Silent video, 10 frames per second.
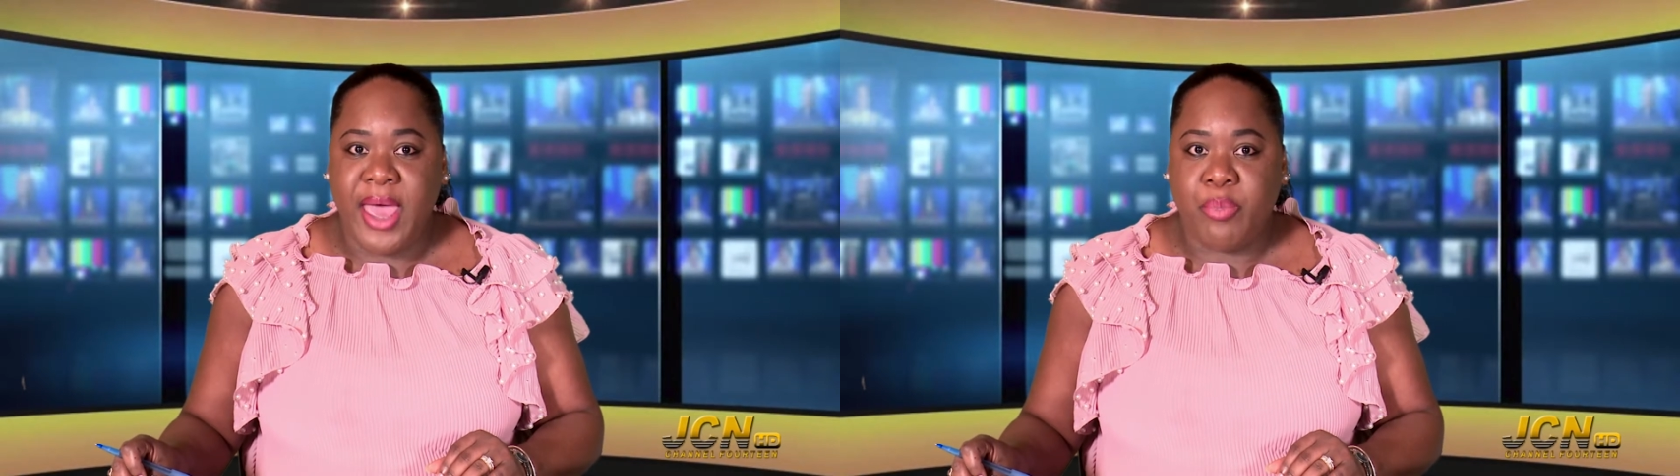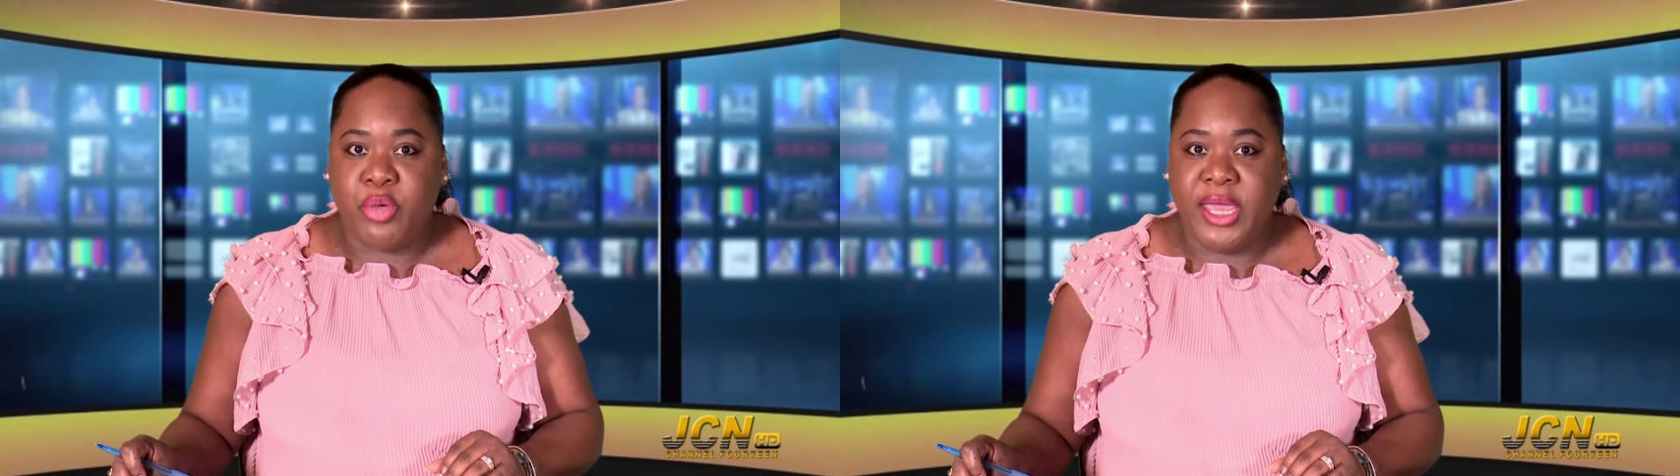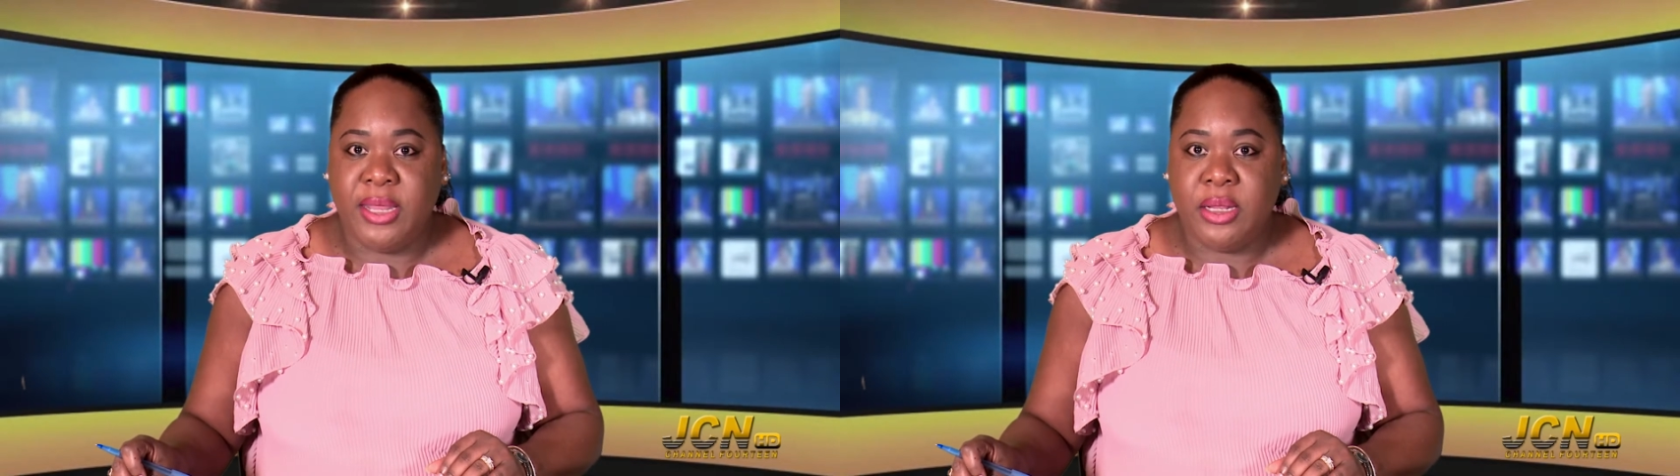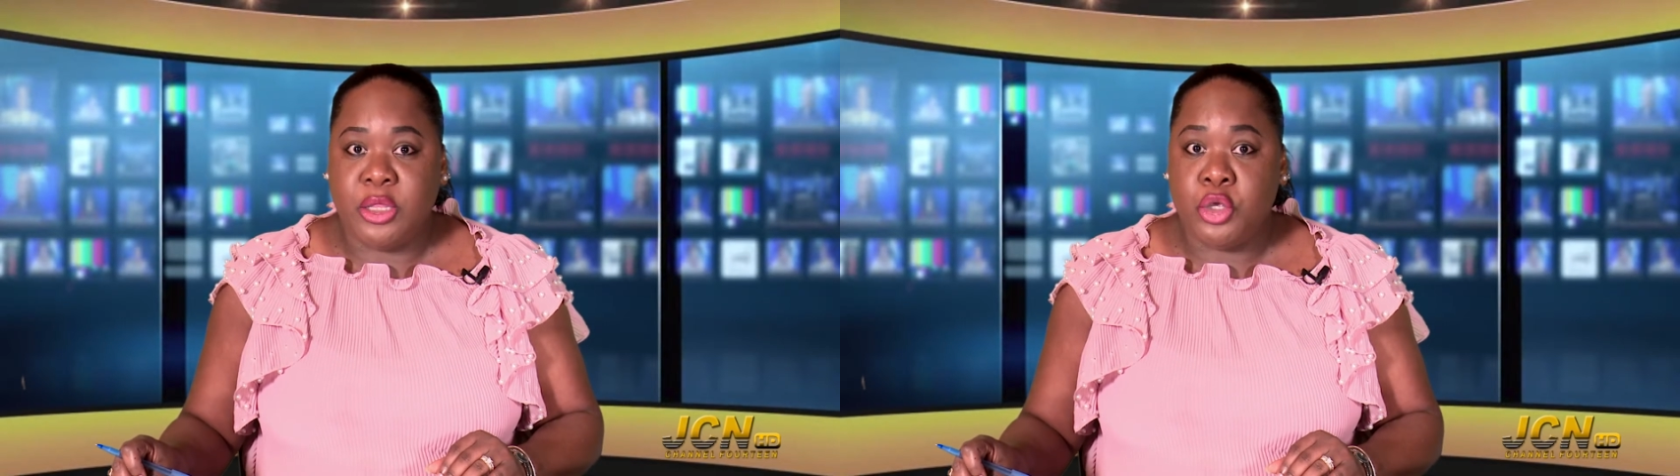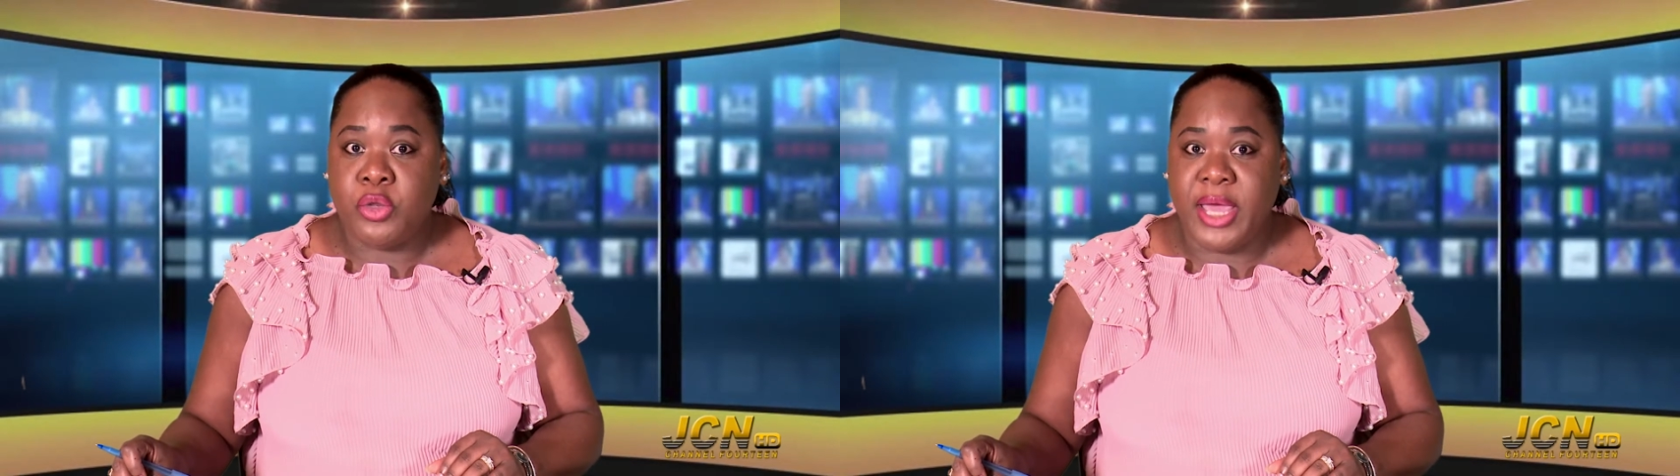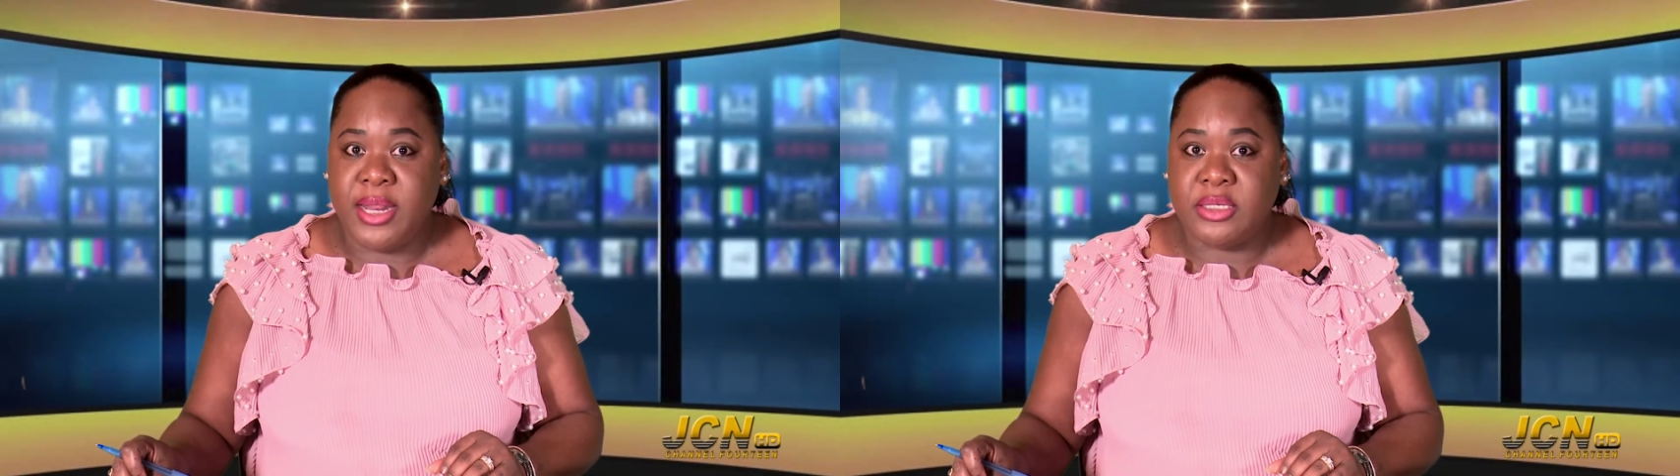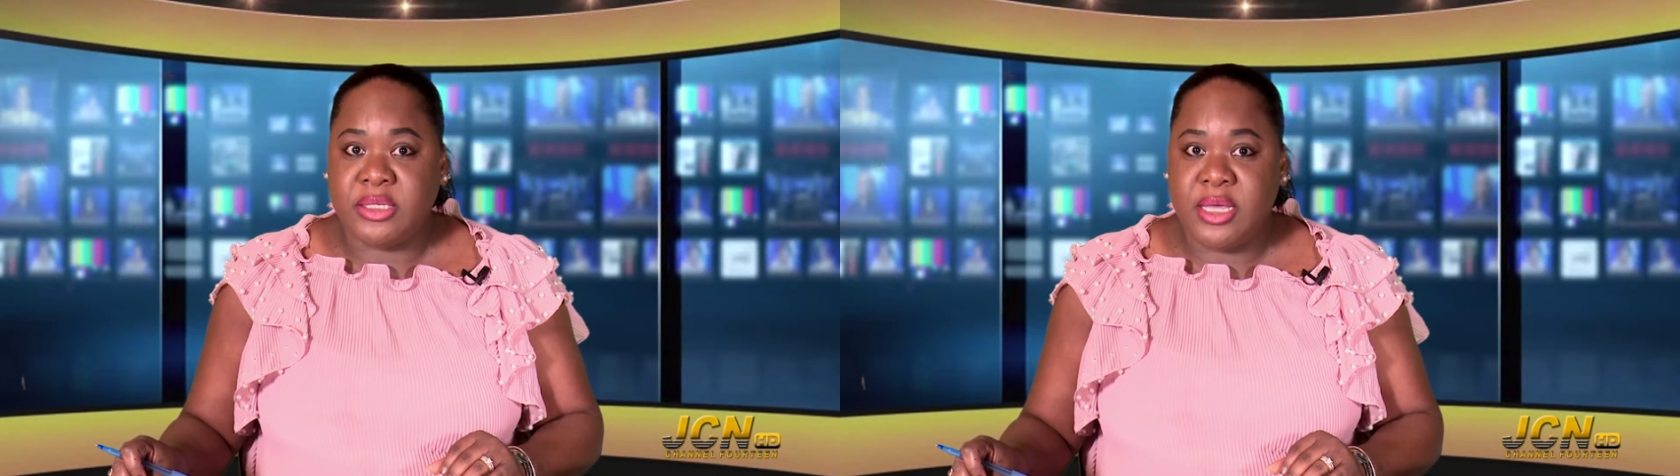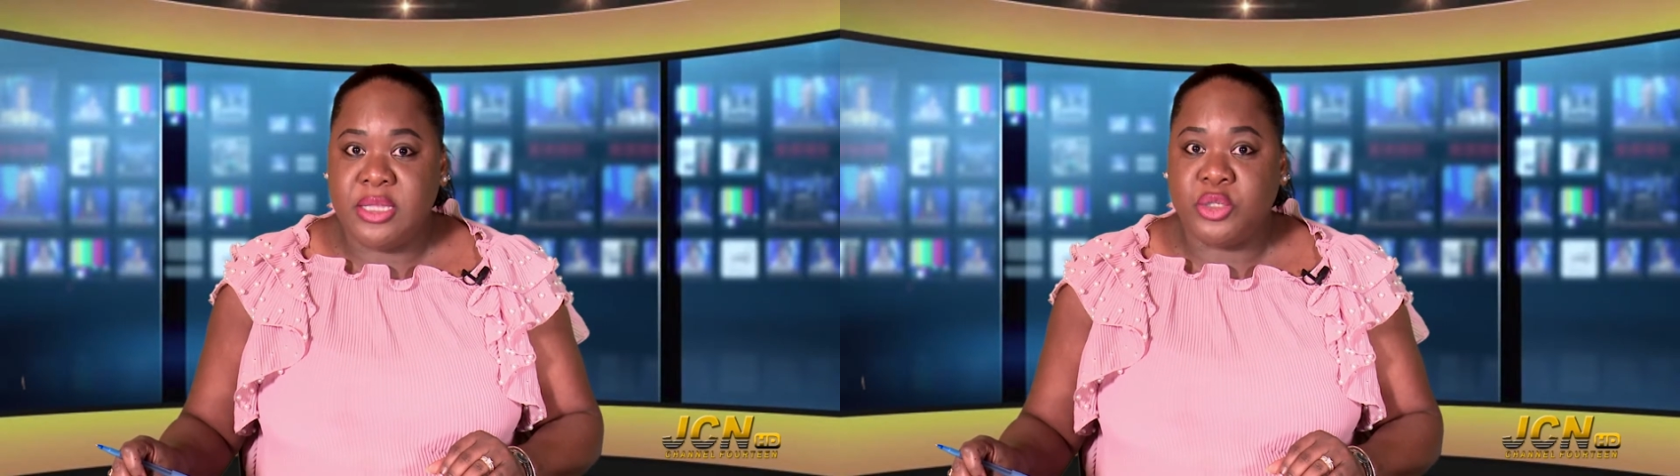apprehended in the United
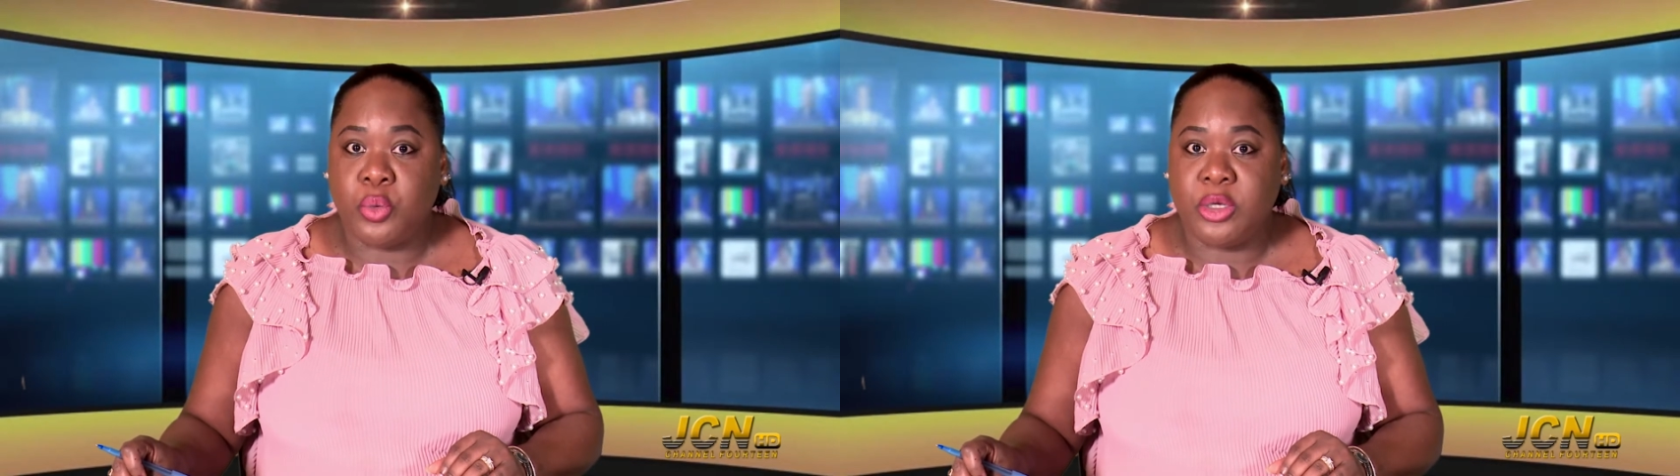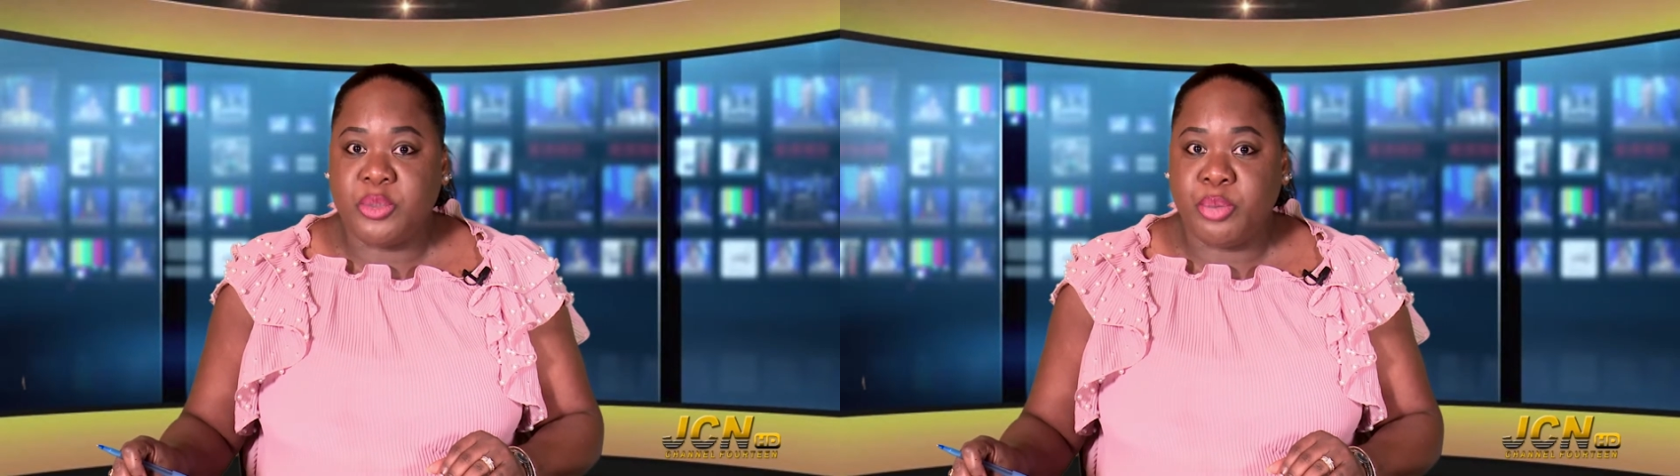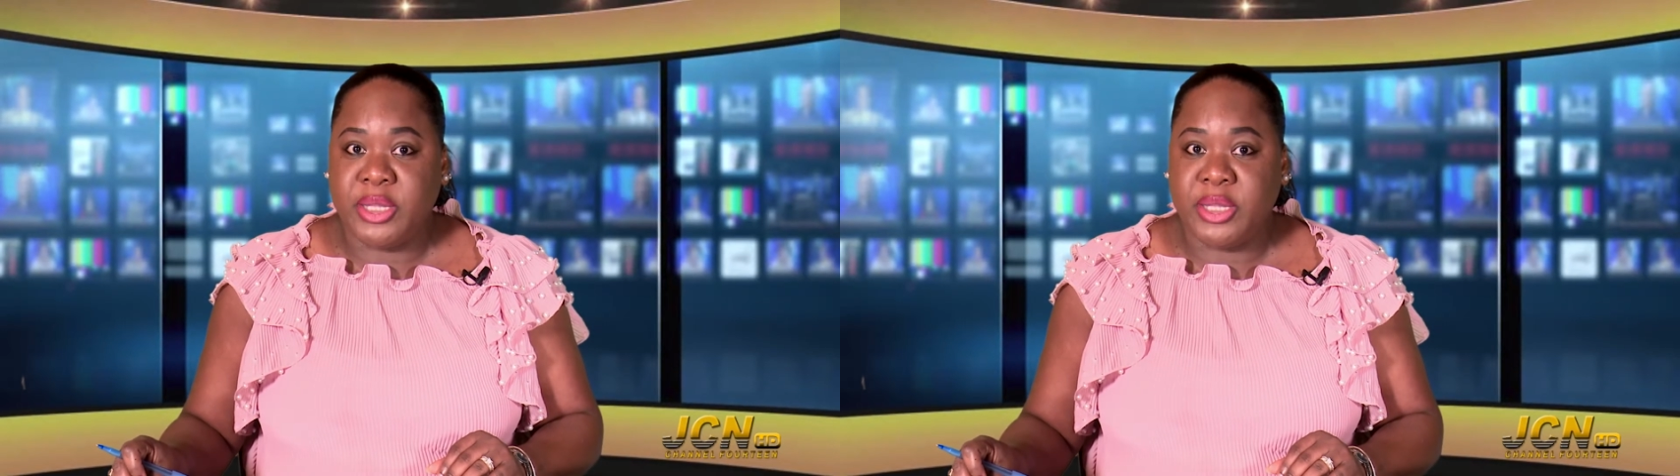States was